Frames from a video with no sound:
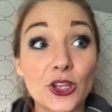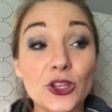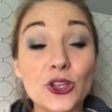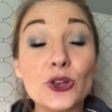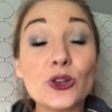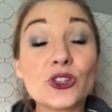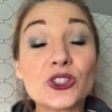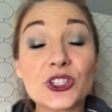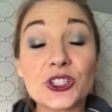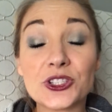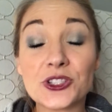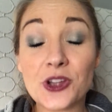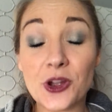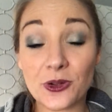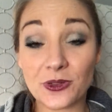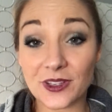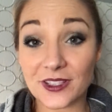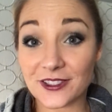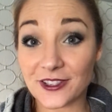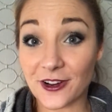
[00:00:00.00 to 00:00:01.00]
You should
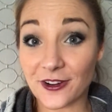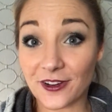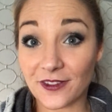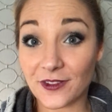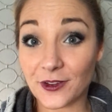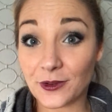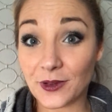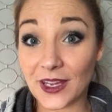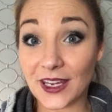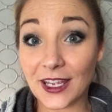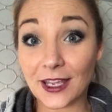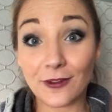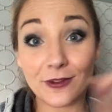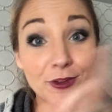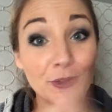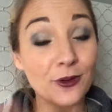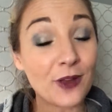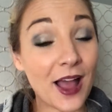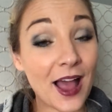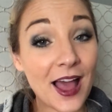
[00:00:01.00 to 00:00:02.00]
know the start of Unique.
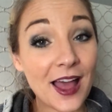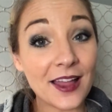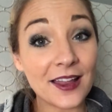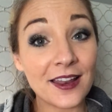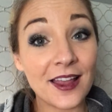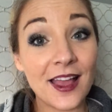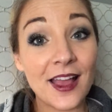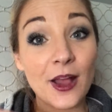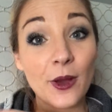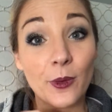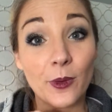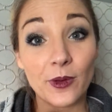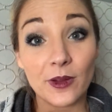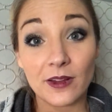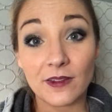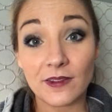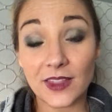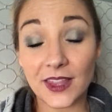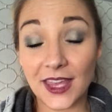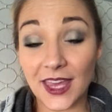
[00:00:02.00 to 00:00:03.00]
If you got
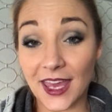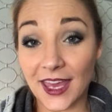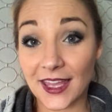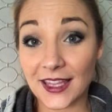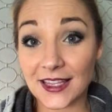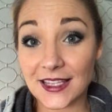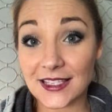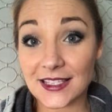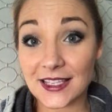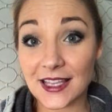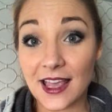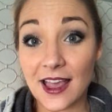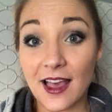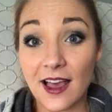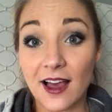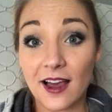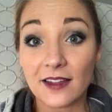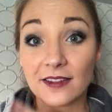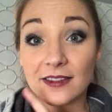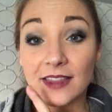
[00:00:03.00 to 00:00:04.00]
one of the kits
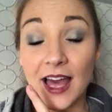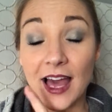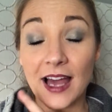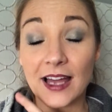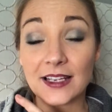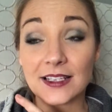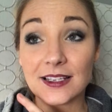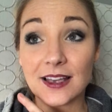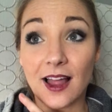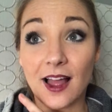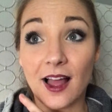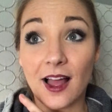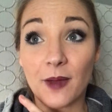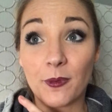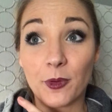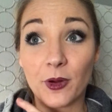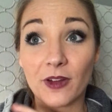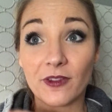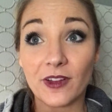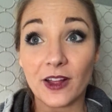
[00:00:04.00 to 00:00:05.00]
that
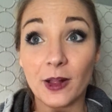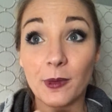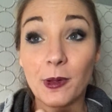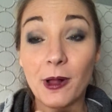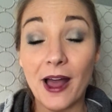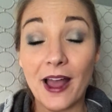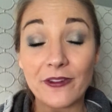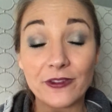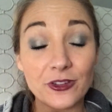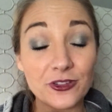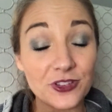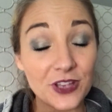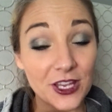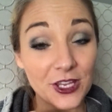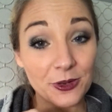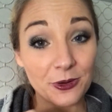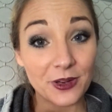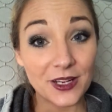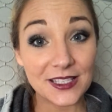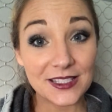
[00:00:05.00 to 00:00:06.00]
were available after
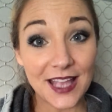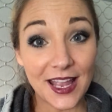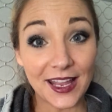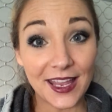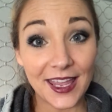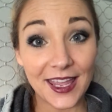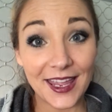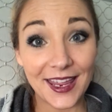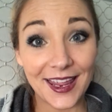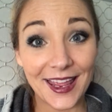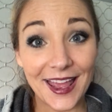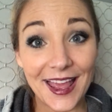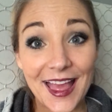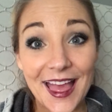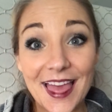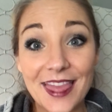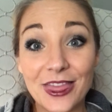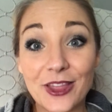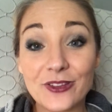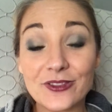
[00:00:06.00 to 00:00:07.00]
January 2nd,
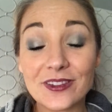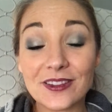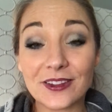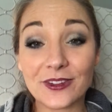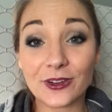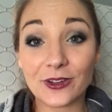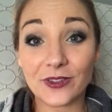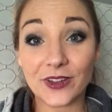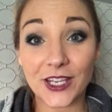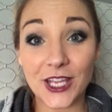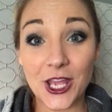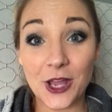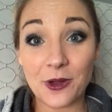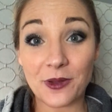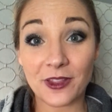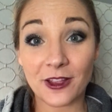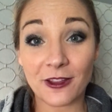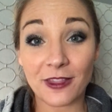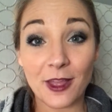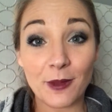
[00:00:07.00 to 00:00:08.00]
there's a little
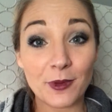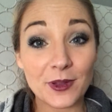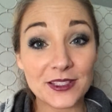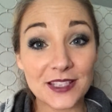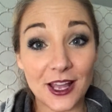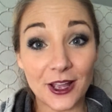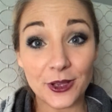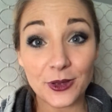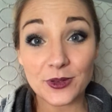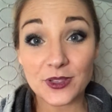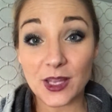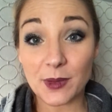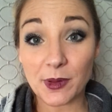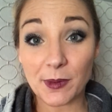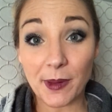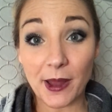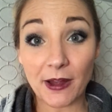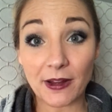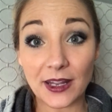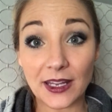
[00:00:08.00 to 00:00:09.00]
video in there that will tell you some
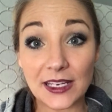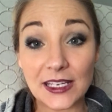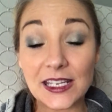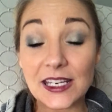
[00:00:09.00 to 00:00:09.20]
about it.